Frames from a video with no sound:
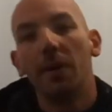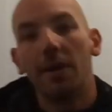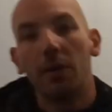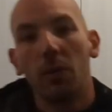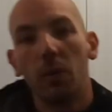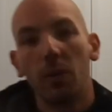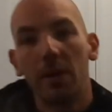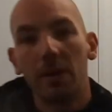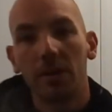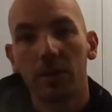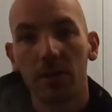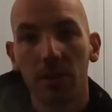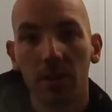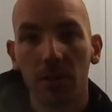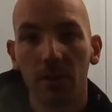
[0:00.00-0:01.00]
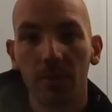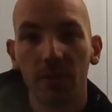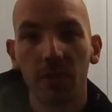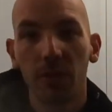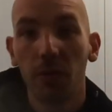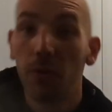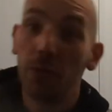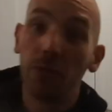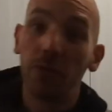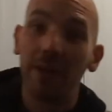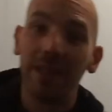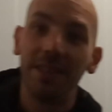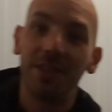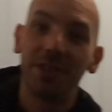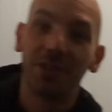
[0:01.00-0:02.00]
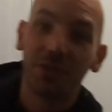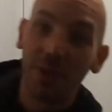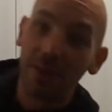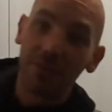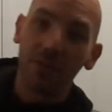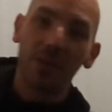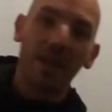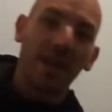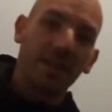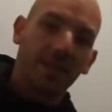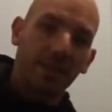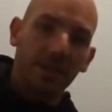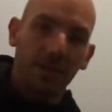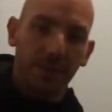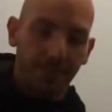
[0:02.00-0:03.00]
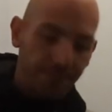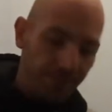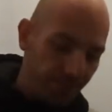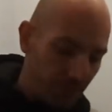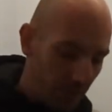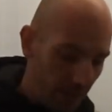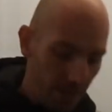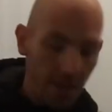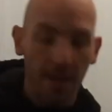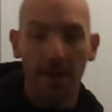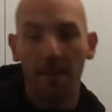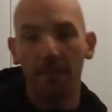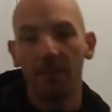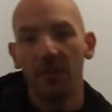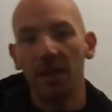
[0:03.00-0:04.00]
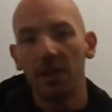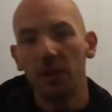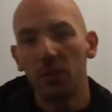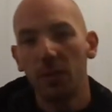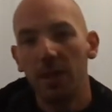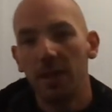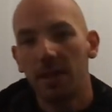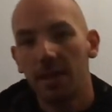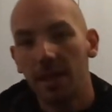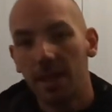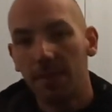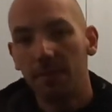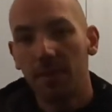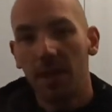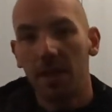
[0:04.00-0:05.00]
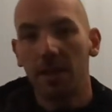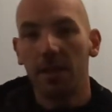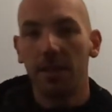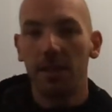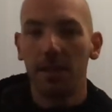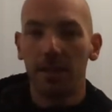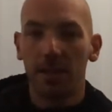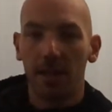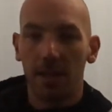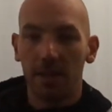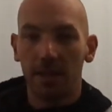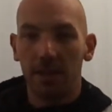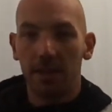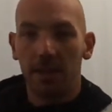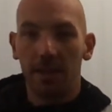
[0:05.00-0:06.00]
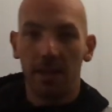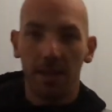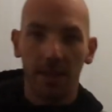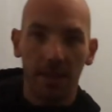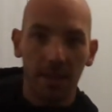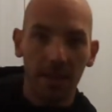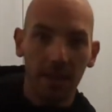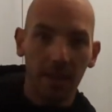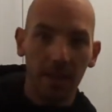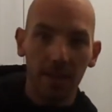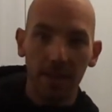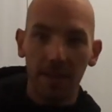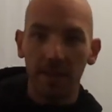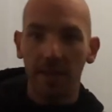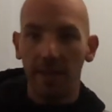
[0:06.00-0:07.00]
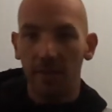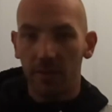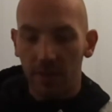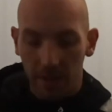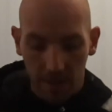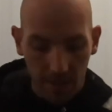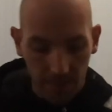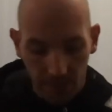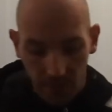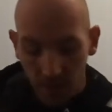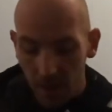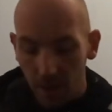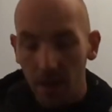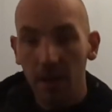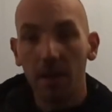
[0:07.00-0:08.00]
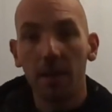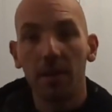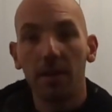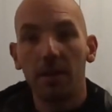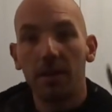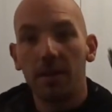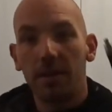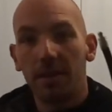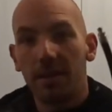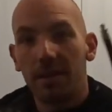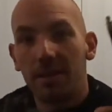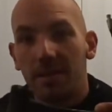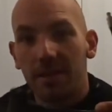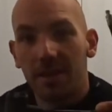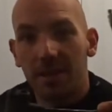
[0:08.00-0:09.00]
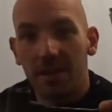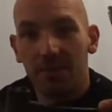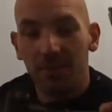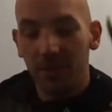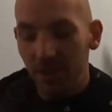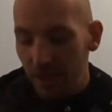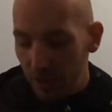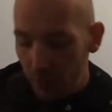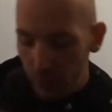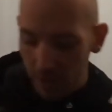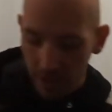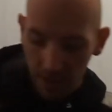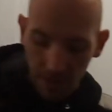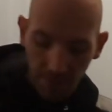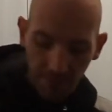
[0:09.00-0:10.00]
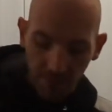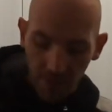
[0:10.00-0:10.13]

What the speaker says: Well, welcome to Philly's Travel Gadgets. This week I'm gonna discuss this little thing, and there comes this with it.